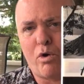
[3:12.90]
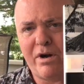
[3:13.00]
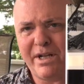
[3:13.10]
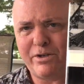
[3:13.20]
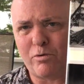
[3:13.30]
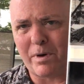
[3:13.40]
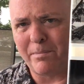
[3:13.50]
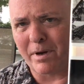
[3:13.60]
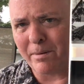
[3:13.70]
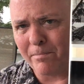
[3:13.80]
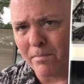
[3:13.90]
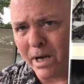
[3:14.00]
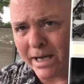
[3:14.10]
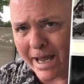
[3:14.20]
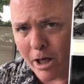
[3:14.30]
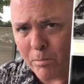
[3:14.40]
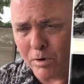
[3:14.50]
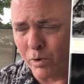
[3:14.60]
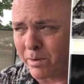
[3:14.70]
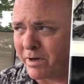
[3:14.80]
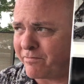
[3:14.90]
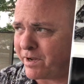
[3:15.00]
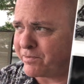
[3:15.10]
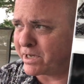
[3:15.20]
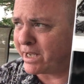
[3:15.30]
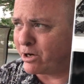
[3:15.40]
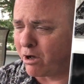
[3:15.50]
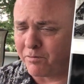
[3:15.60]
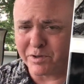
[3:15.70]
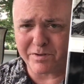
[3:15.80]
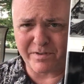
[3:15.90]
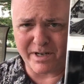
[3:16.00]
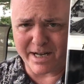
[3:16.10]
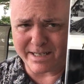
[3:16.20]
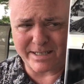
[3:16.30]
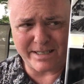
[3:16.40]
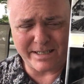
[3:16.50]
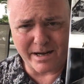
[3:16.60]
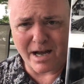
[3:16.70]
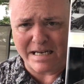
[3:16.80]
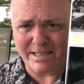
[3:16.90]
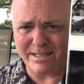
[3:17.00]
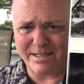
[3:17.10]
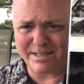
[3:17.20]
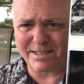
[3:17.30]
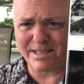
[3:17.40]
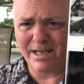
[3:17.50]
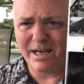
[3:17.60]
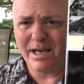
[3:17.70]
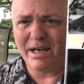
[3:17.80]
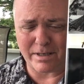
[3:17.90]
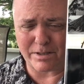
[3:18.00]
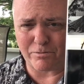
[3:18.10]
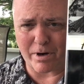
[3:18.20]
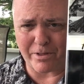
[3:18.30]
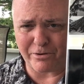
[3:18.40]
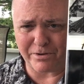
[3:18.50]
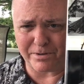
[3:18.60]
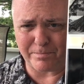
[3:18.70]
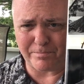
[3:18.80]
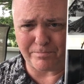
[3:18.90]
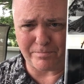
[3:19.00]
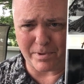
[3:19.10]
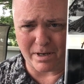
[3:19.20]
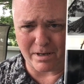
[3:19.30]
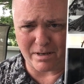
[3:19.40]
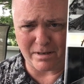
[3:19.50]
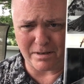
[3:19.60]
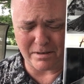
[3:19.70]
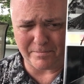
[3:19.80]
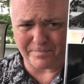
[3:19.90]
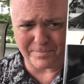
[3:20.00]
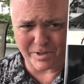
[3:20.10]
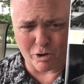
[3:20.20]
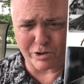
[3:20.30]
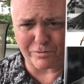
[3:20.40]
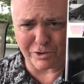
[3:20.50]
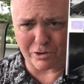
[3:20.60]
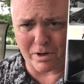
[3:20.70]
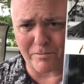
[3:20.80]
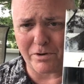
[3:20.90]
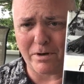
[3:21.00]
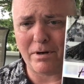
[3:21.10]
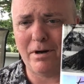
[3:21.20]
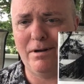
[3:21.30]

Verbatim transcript: Hornito by Ma Mike Albo, one of my favorite gay novels of the 1990s. It's a rather uh, controversial cover,